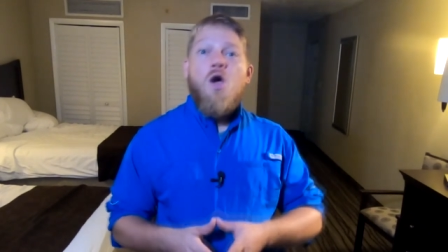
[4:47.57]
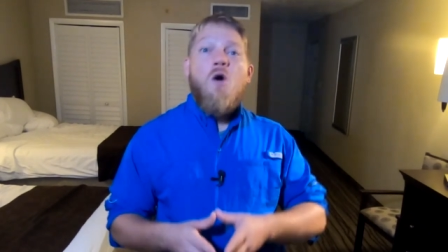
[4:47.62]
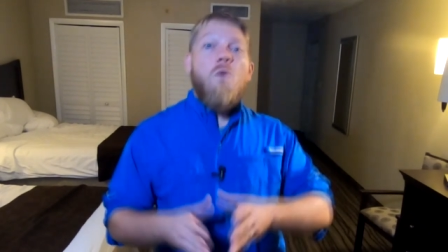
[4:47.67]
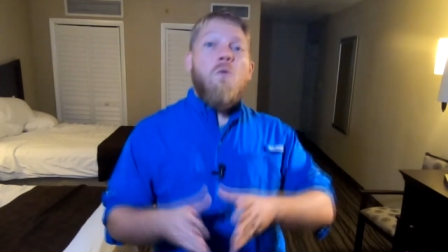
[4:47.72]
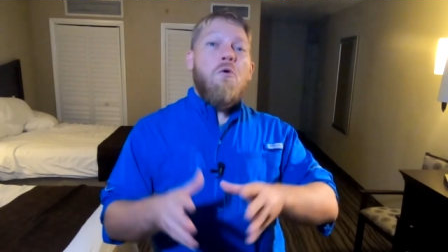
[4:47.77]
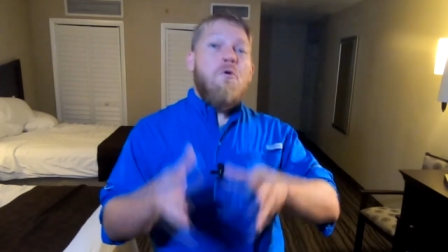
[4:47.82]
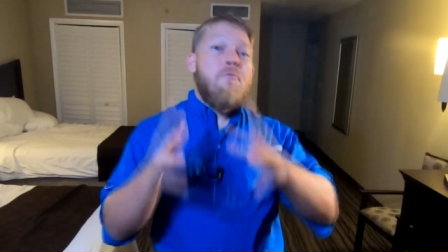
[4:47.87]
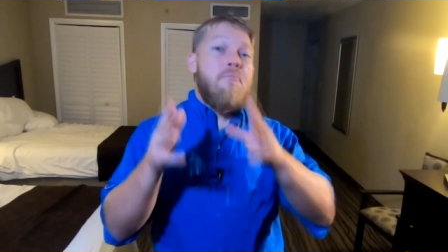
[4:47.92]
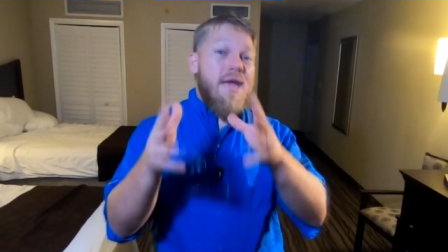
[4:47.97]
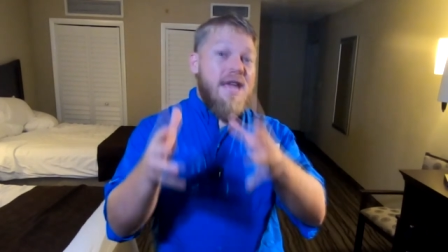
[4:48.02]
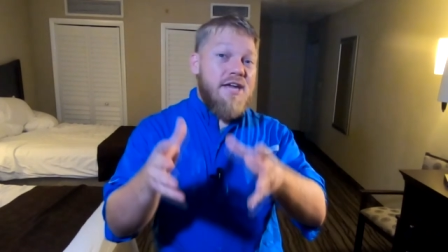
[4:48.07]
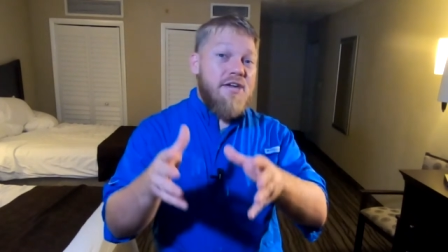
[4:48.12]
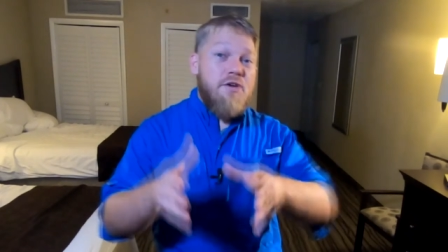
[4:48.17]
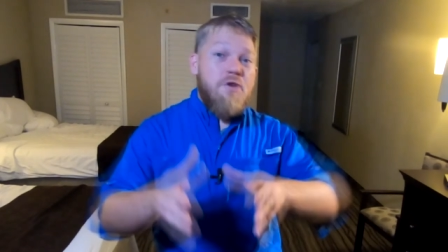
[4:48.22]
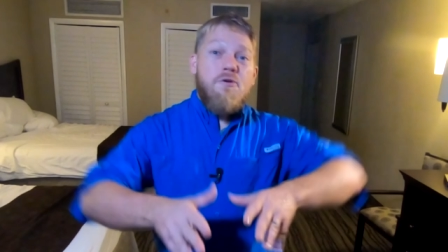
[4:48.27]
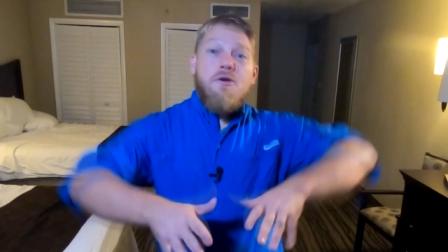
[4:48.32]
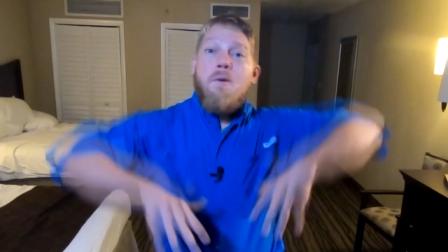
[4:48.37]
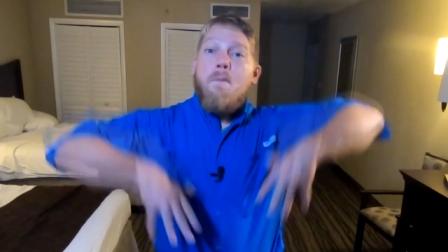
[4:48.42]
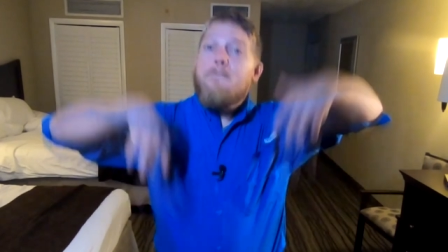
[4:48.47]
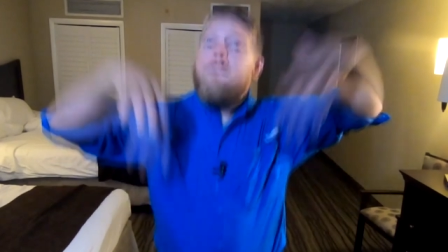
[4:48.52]
will make you
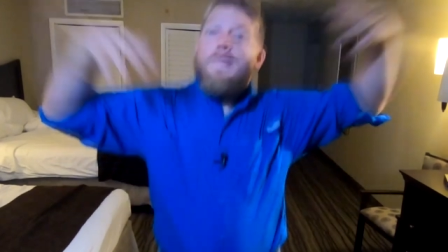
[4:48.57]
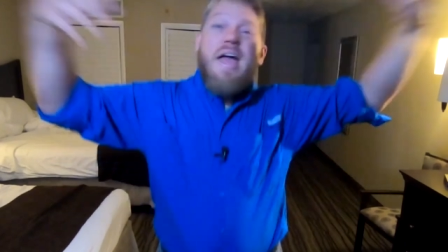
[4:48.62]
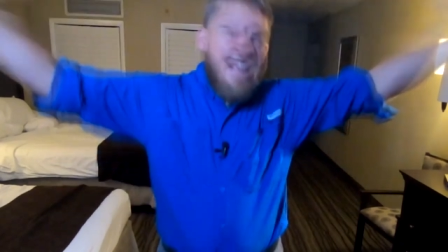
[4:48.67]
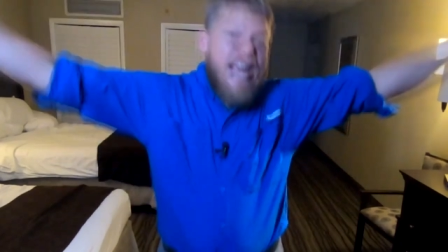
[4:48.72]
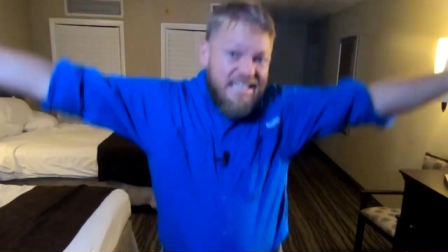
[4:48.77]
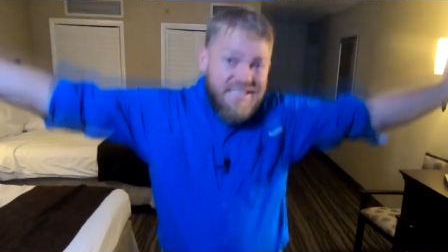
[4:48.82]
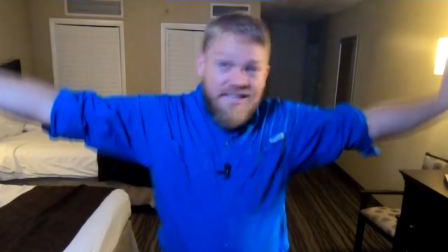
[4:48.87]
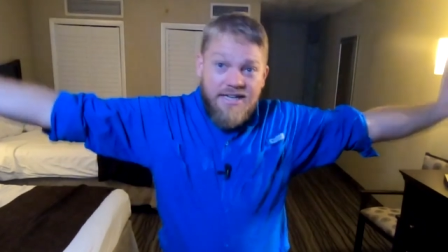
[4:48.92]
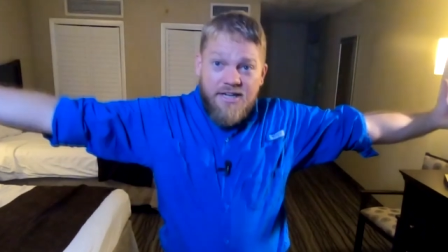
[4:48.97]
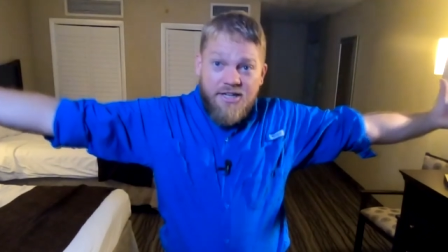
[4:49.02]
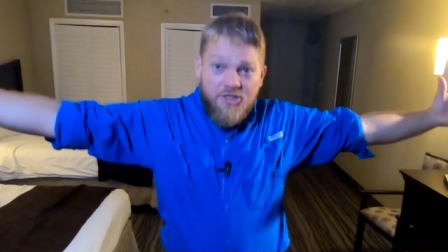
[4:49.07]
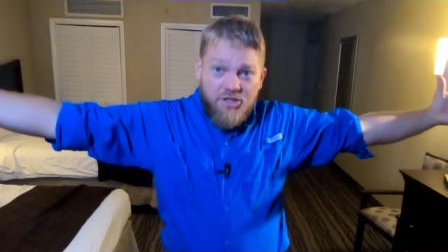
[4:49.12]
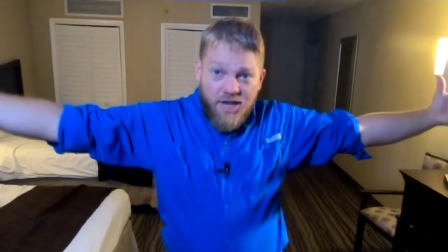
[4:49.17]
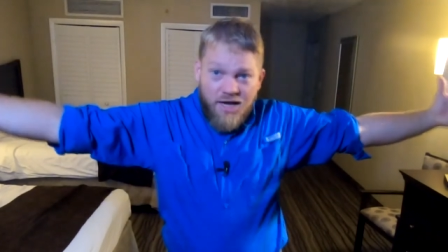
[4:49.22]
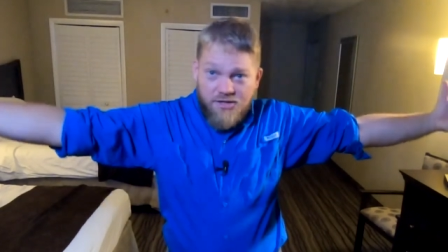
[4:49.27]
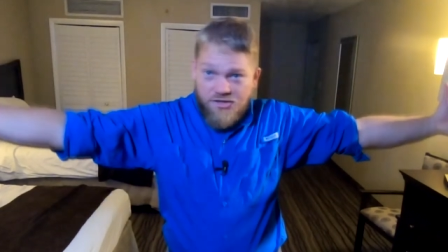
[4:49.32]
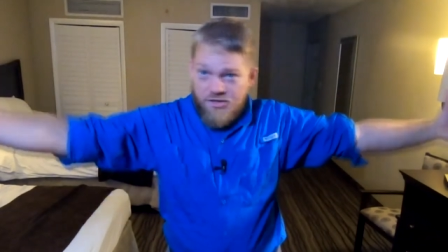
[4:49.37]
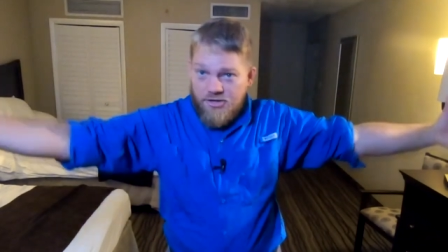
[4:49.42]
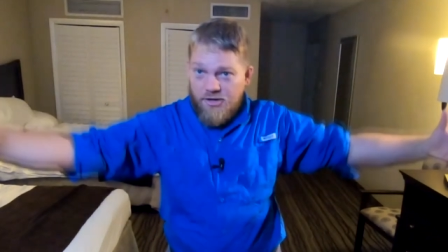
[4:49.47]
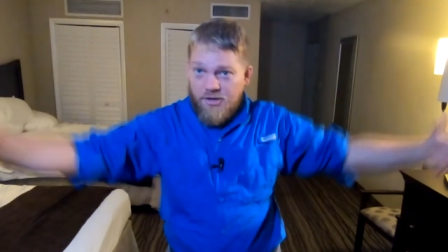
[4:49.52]
an amazing
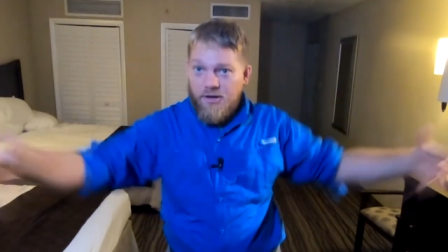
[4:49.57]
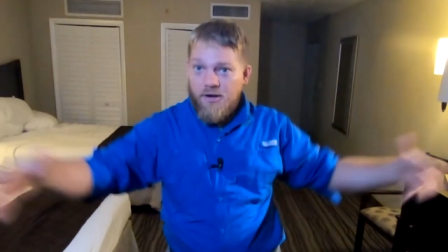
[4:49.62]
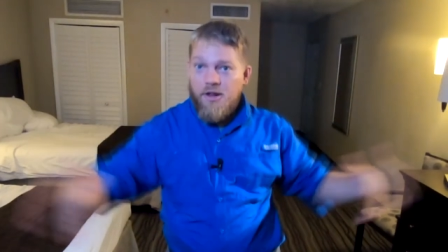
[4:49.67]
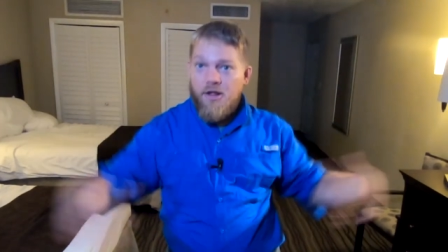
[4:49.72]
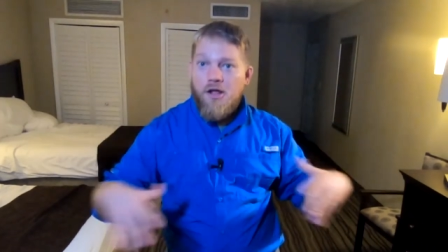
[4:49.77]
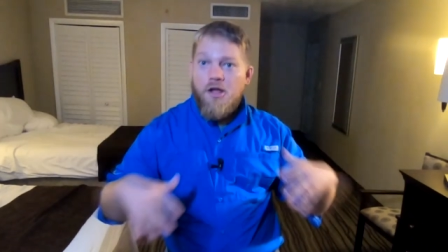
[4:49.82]
adjuster.